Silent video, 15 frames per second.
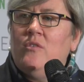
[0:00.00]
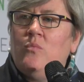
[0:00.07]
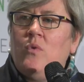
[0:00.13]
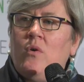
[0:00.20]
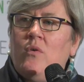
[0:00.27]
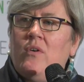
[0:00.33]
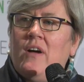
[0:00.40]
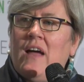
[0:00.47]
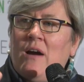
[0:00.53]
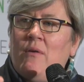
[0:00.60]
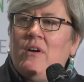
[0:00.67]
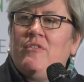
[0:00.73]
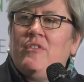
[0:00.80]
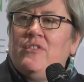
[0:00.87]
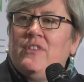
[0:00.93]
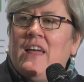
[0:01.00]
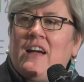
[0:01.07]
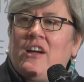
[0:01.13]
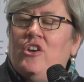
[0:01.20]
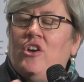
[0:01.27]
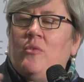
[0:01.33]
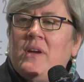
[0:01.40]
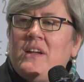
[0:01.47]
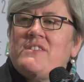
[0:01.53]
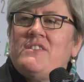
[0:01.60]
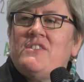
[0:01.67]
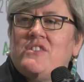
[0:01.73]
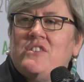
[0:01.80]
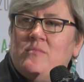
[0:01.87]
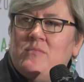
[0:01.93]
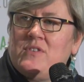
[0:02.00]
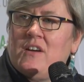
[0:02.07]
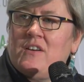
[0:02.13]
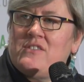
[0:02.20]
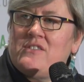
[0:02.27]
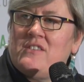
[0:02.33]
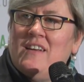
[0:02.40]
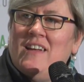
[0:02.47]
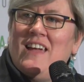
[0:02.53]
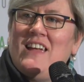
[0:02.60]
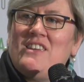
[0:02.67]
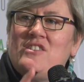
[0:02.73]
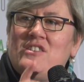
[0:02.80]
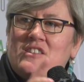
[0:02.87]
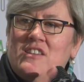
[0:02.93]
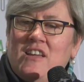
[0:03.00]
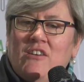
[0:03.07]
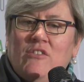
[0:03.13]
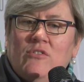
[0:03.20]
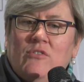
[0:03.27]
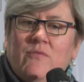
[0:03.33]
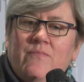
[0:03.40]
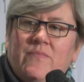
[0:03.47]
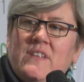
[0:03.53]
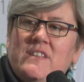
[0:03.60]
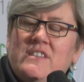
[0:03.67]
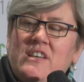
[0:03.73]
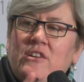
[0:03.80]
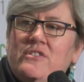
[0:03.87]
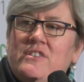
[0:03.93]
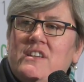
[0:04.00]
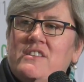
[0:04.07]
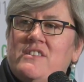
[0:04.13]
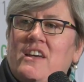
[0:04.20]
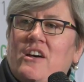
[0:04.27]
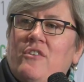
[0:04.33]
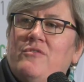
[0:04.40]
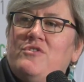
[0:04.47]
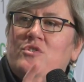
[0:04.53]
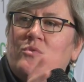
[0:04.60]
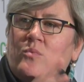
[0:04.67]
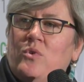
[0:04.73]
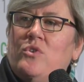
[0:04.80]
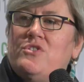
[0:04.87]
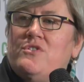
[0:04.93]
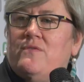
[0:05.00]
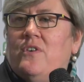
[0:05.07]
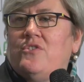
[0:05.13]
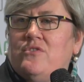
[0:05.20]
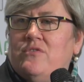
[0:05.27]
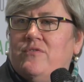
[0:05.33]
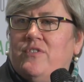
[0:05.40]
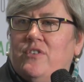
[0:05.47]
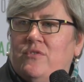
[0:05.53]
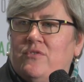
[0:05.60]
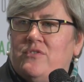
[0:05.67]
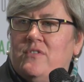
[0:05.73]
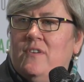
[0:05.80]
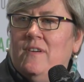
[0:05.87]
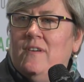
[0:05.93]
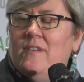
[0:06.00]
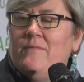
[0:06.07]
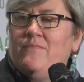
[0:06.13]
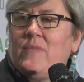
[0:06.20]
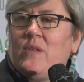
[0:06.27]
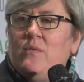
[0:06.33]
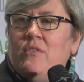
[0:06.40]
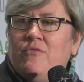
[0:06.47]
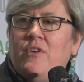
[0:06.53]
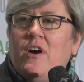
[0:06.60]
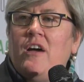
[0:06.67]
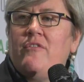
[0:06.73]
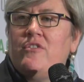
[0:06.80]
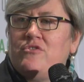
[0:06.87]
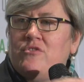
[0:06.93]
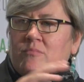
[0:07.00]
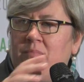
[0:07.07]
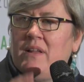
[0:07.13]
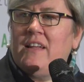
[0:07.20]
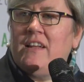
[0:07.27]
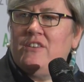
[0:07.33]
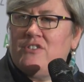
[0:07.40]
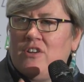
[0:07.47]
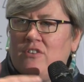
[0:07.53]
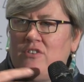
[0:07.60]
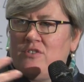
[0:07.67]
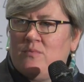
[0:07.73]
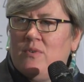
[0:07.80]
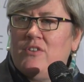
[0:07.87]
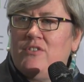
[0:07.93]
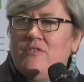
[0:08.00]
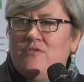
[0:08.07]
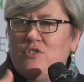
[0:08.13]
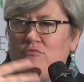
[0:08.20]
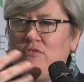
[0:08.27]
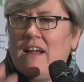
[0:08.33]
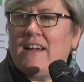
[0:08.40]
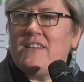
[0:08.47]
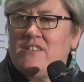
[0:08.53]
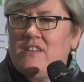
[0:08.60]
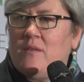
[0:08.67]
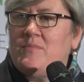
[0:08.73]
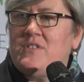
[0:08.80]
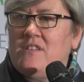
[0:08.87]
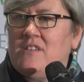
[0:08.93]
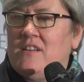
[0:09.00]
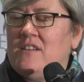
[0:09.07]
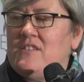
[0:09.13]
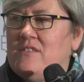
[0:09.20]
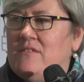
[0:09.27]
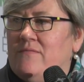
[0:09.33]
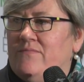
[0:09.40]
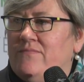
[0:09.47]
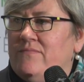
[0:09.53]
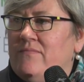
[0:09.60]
What, however, the economic system does is still tilt itself towards fossil fuels. We have $500 billion worth of direct subsidies